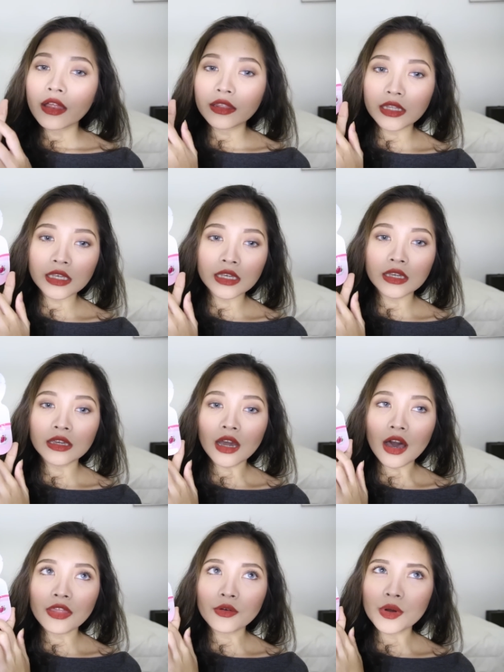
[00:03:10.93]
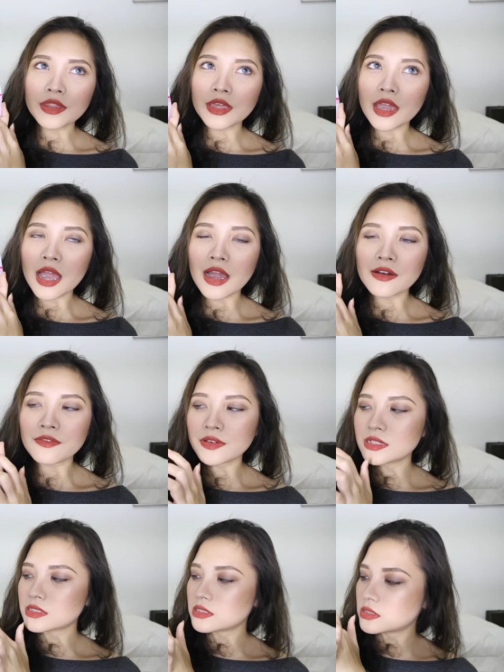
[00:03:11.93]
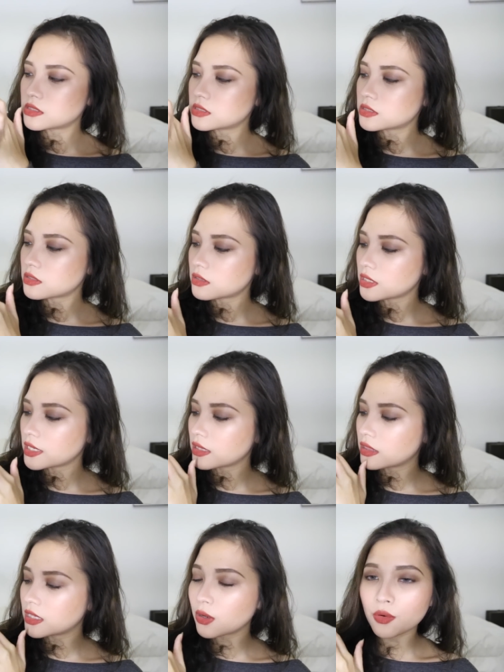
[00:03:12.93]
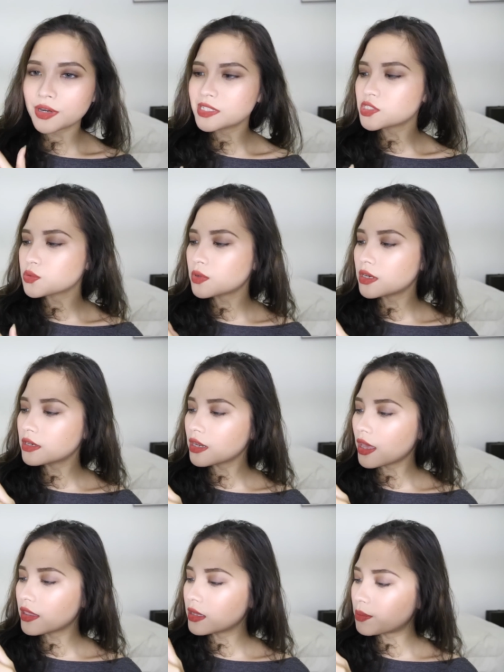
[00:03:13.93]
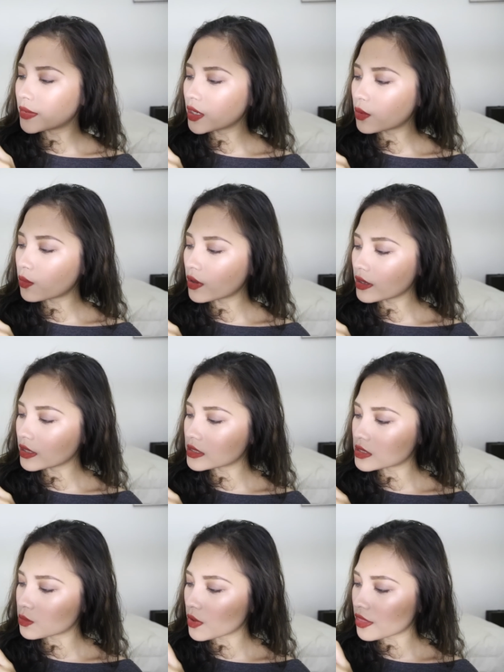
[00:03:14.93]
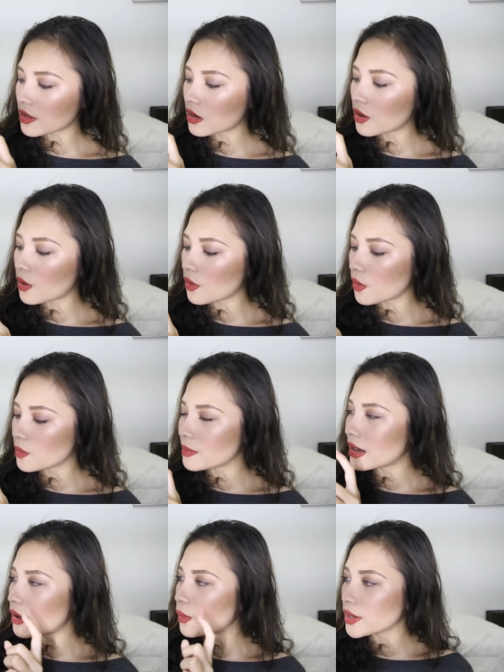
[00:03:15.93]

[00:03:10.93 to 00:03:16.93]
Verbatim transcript: the other one they have is like the orange one and the pink one is with jojoba